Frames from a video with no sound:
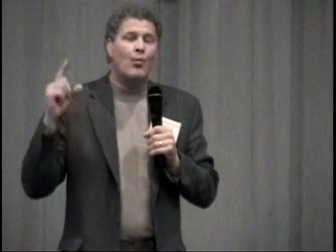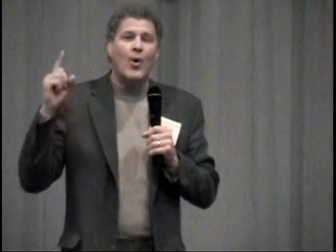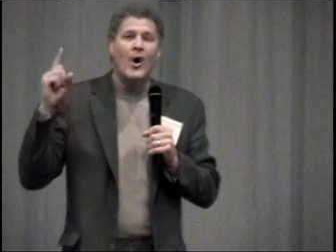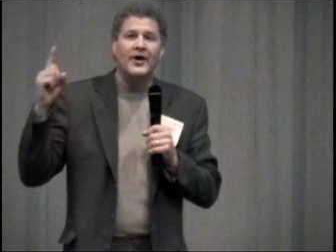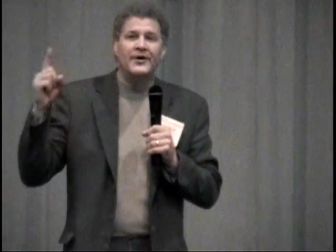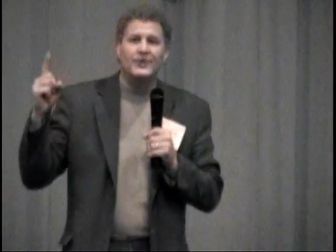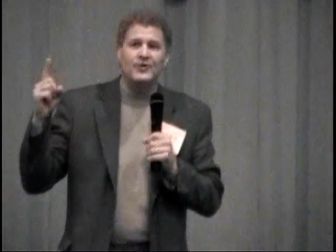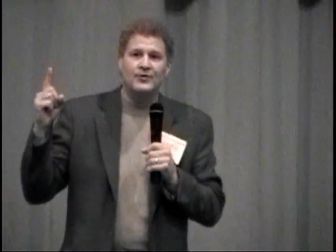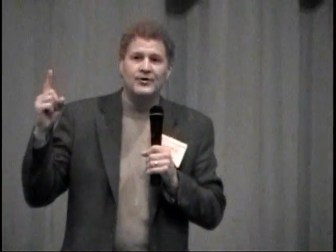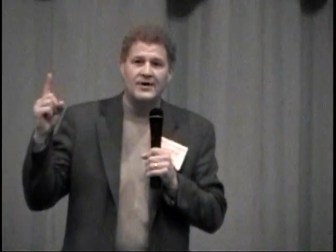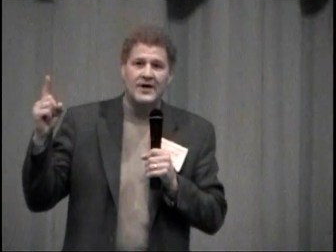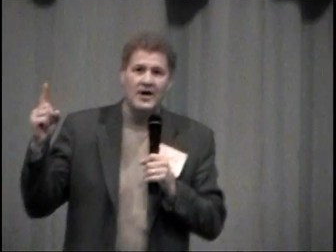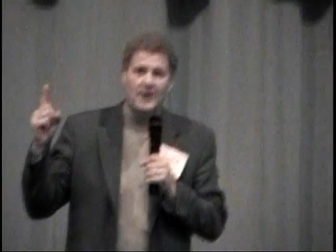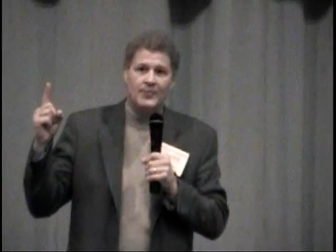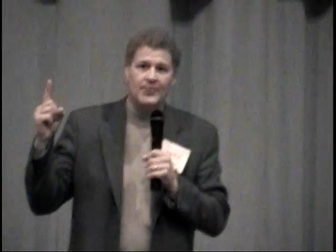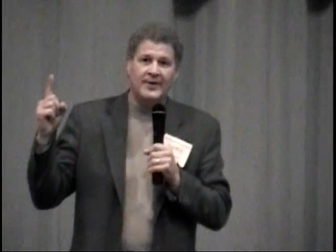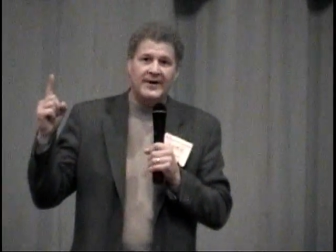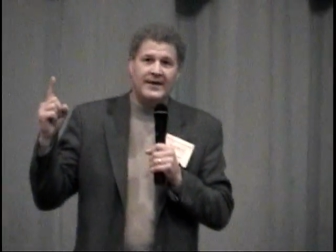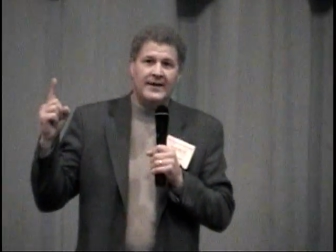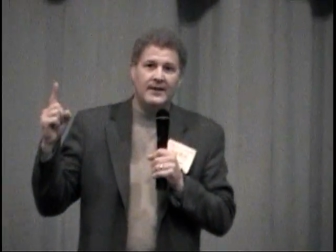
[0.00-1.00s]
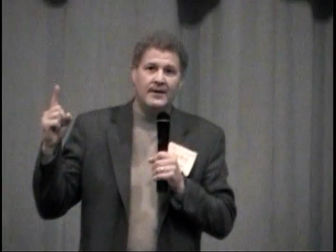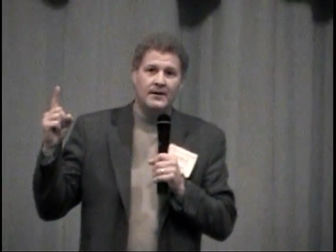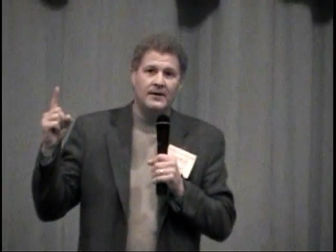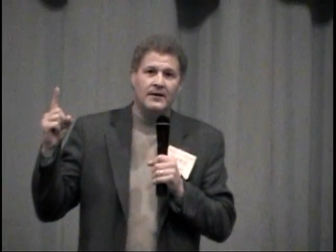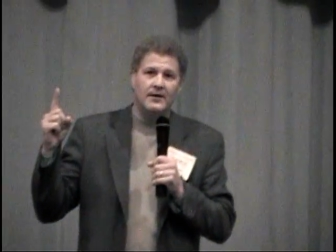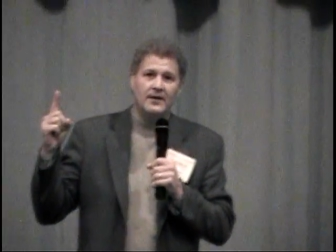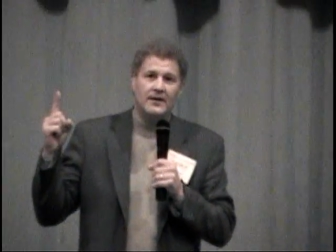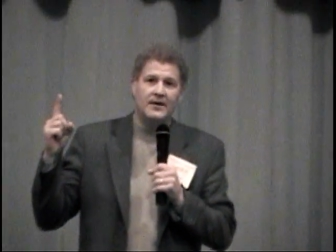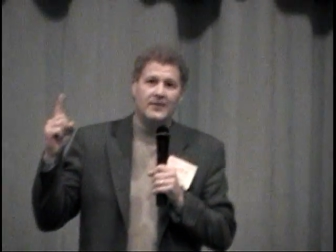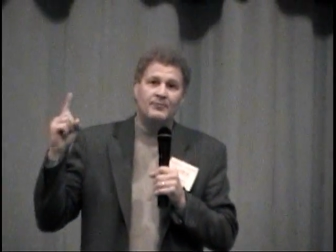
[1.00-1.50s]
1 new company
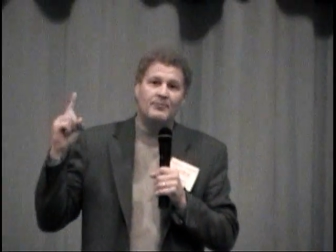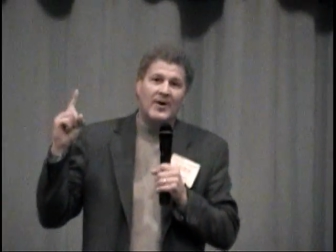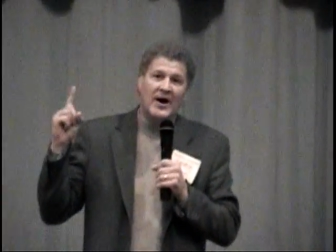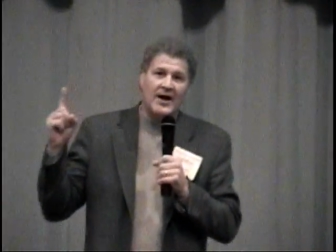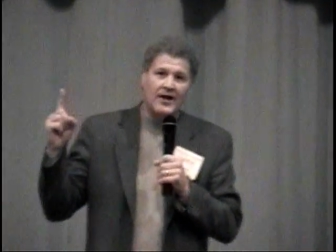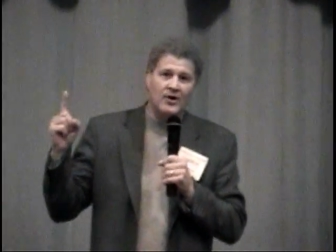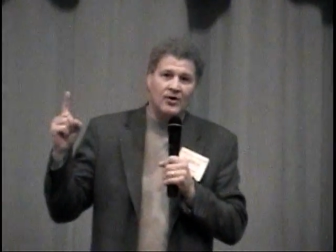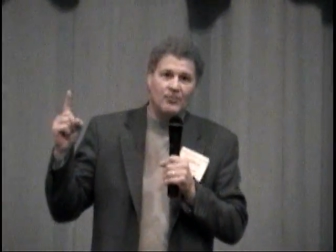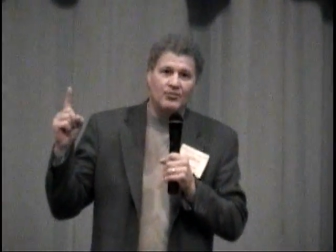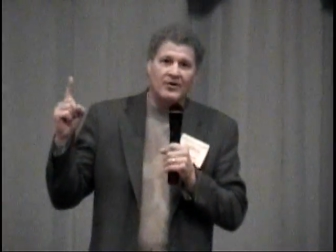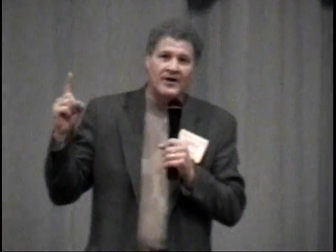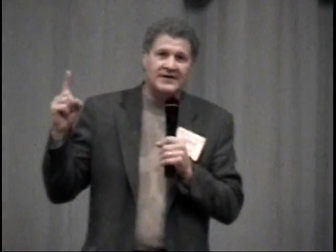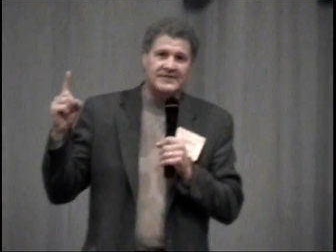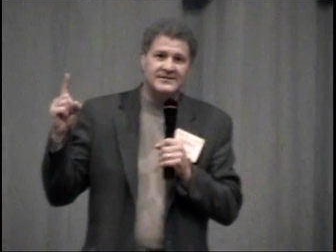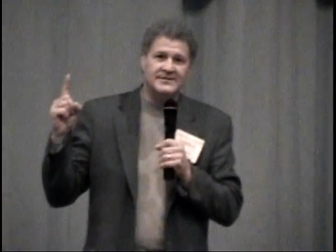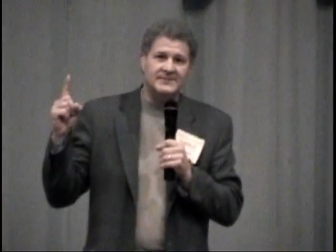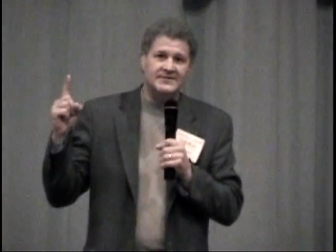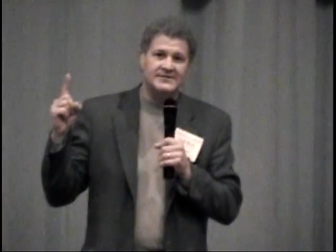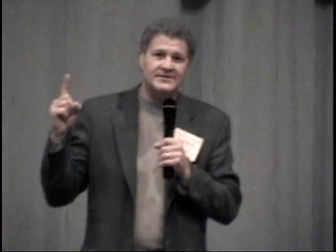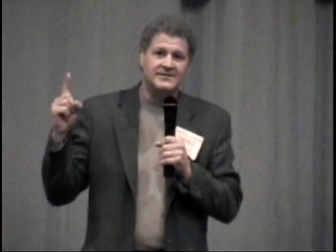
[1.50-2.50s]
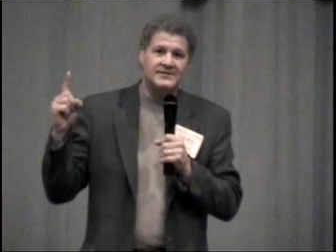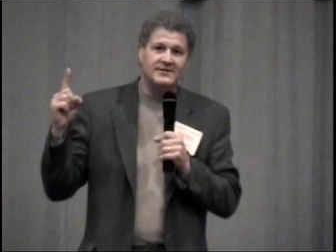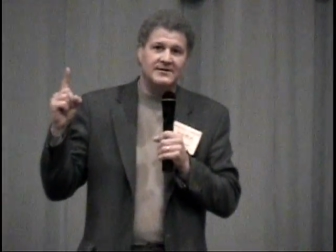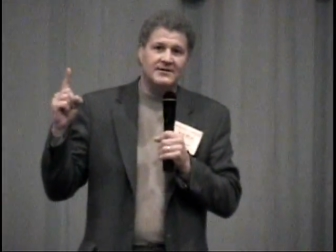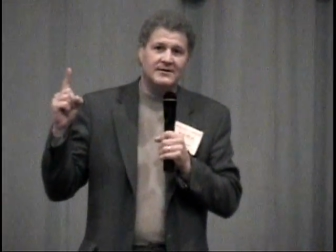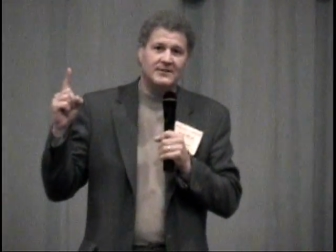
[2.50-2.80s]
in bioresins.